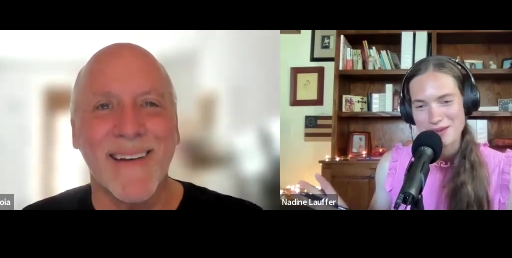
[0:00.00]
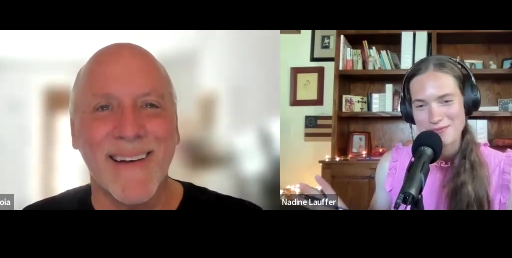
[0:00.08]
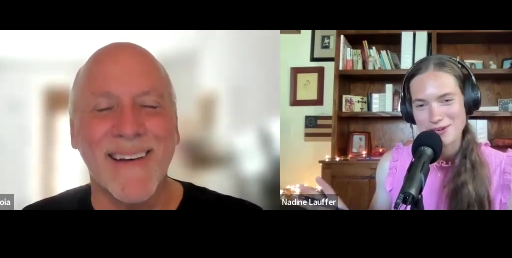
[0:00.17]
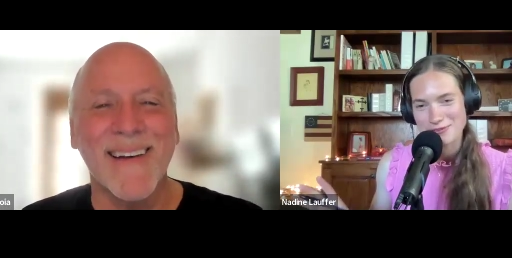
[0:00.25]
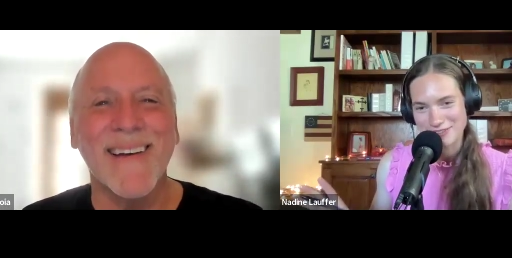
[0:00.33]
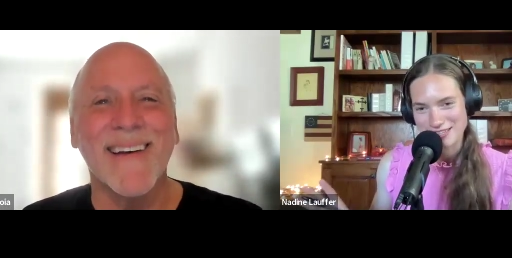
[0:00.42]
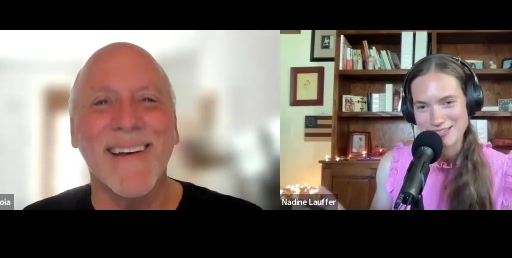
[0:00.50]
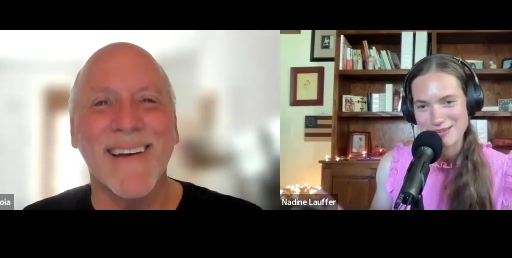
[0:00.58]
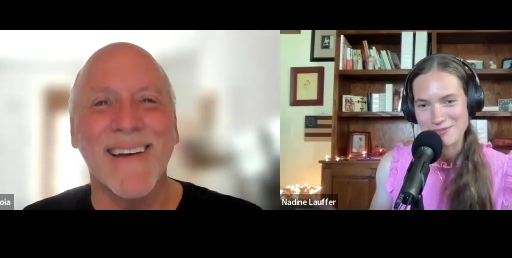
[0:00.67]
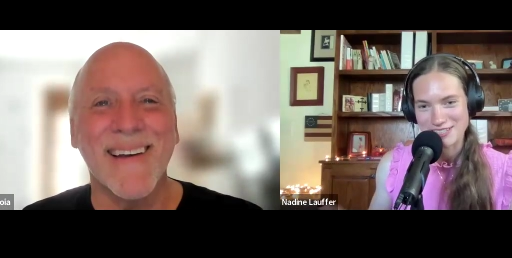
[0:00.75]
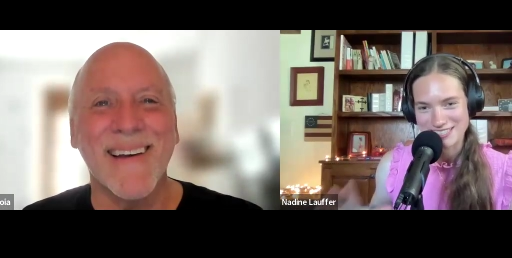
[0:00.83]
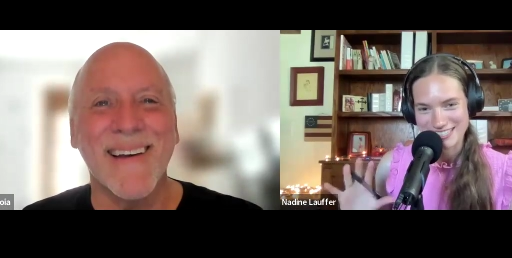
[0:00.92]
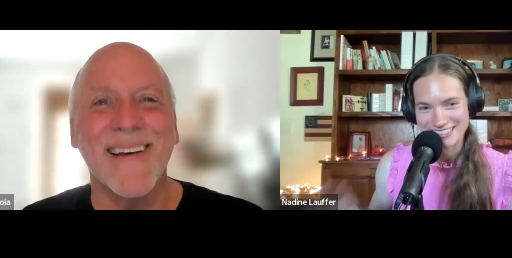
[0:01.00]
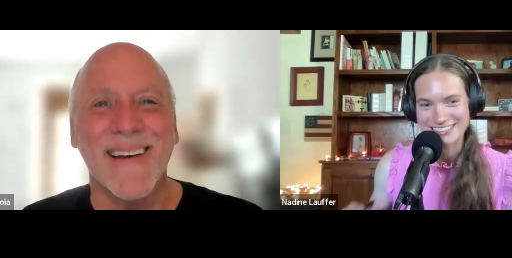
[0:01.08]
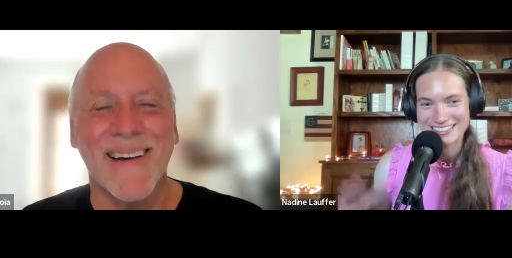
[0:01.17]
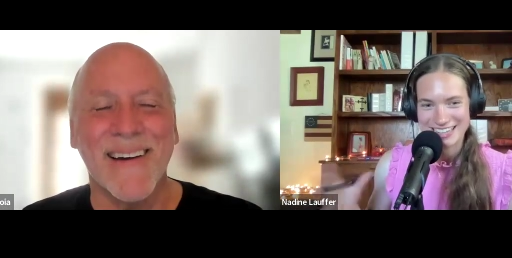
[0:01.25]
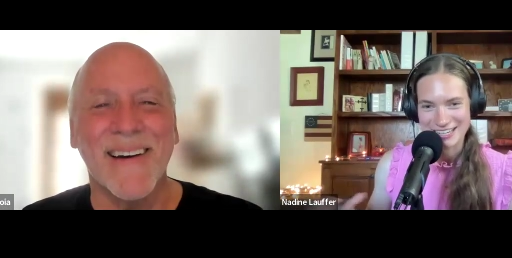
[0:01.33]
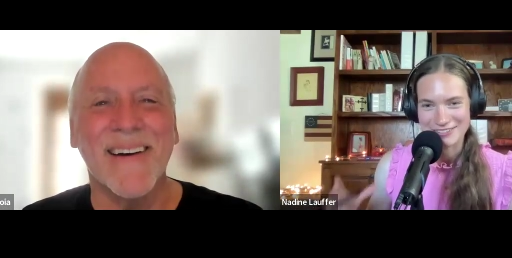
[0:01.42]
Speaker 1: maybe over the summer to
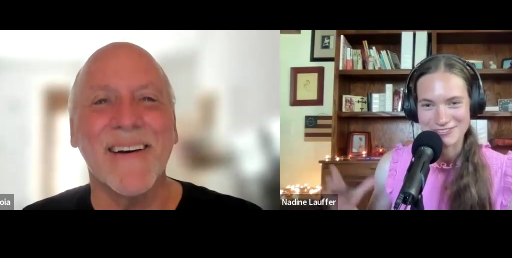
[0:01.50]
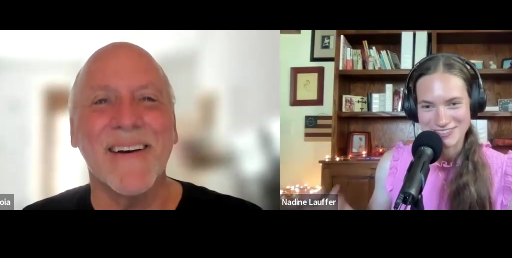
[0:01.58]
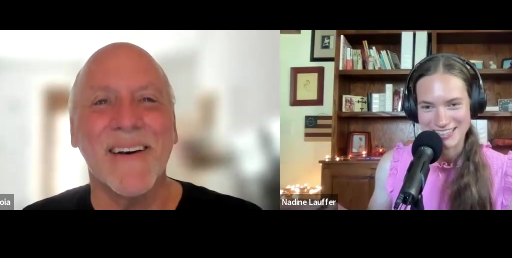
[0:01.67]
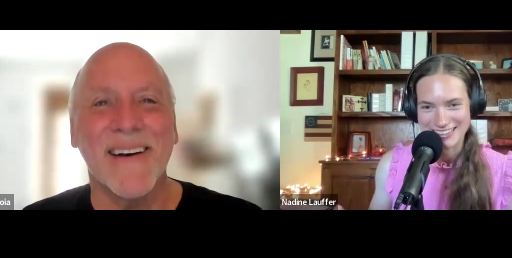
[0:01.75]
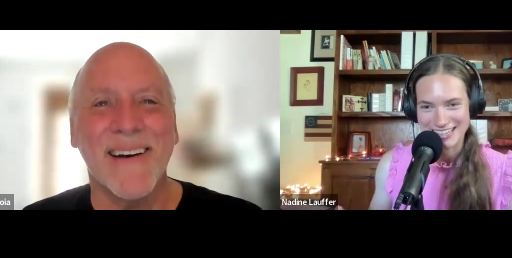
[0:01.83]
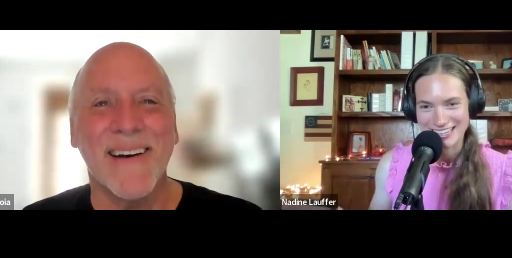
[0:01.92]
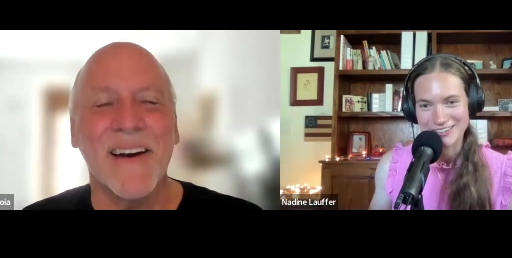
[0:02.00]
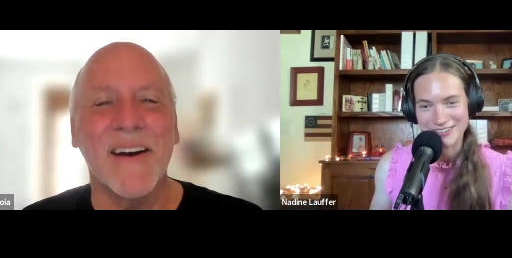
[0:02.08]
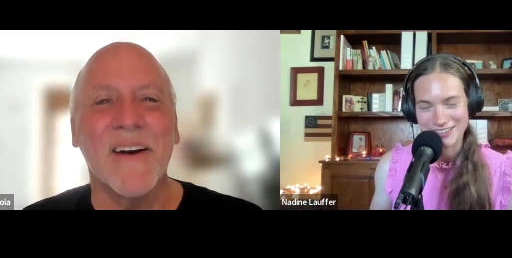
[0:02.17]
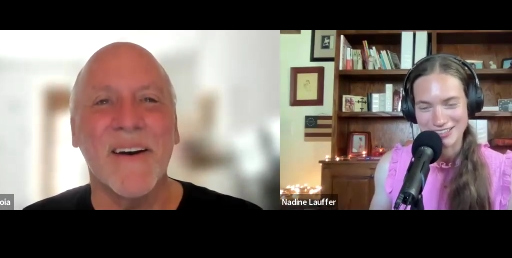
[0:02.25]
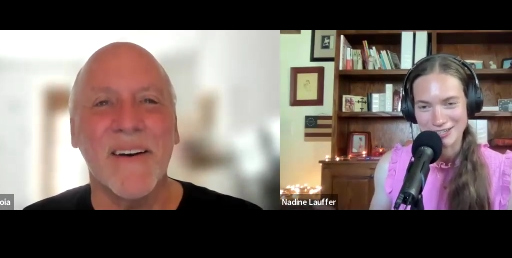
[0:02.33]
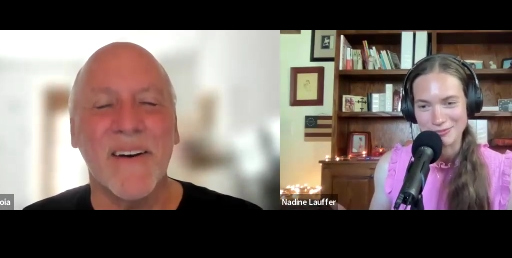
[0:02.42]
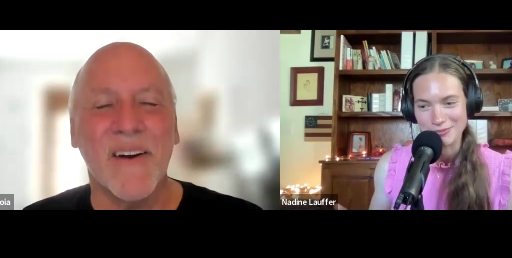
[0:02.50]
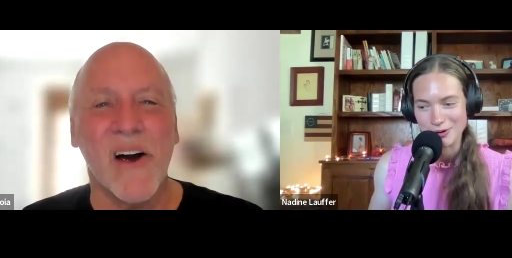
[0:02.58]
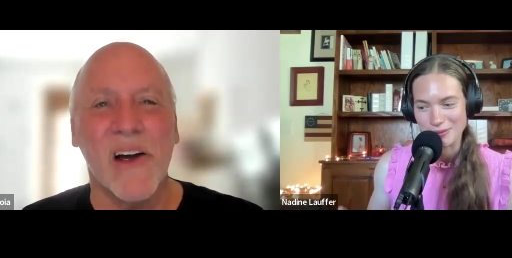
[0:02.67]
kind of get that going a little more.